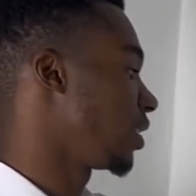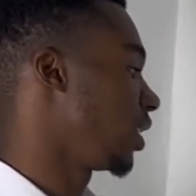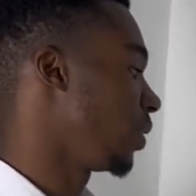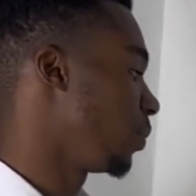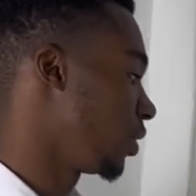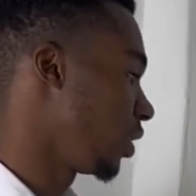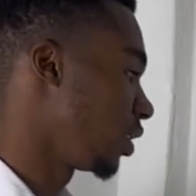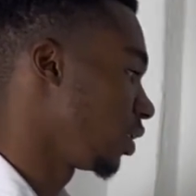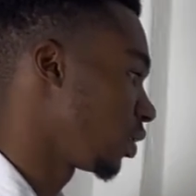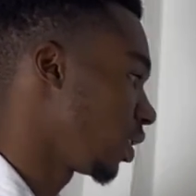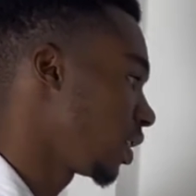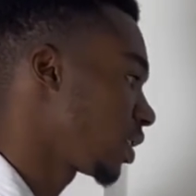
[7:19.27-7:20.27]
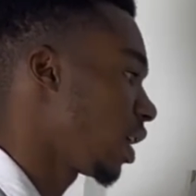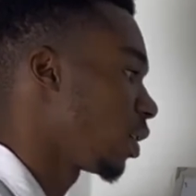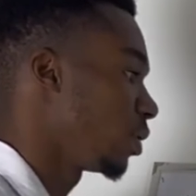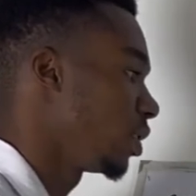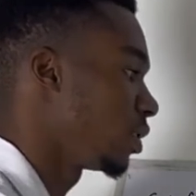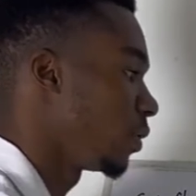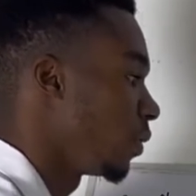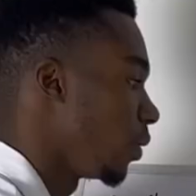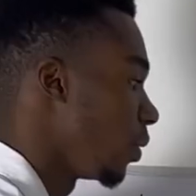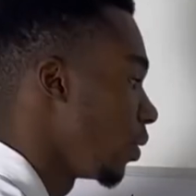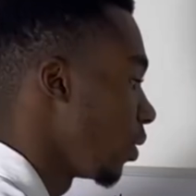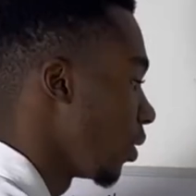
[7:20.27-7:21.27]
the depreciation. So let's calculate it
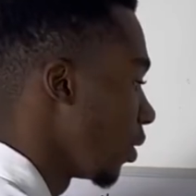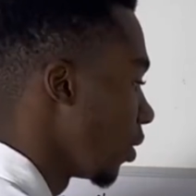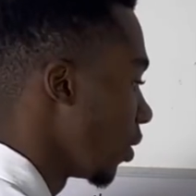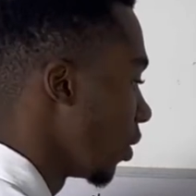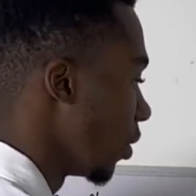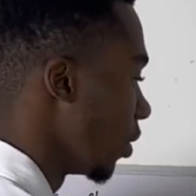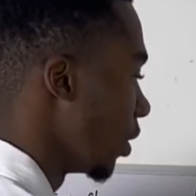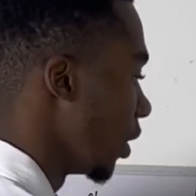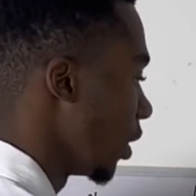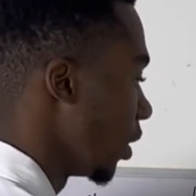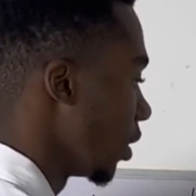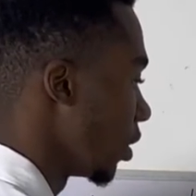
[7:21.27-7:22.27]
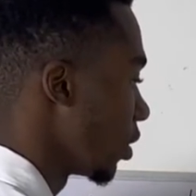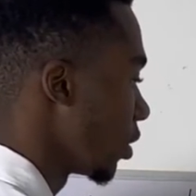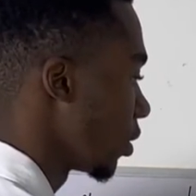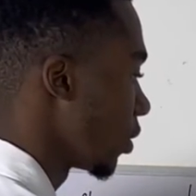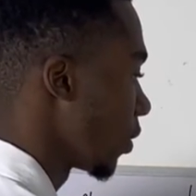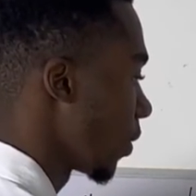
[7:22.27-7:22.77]
for all the years.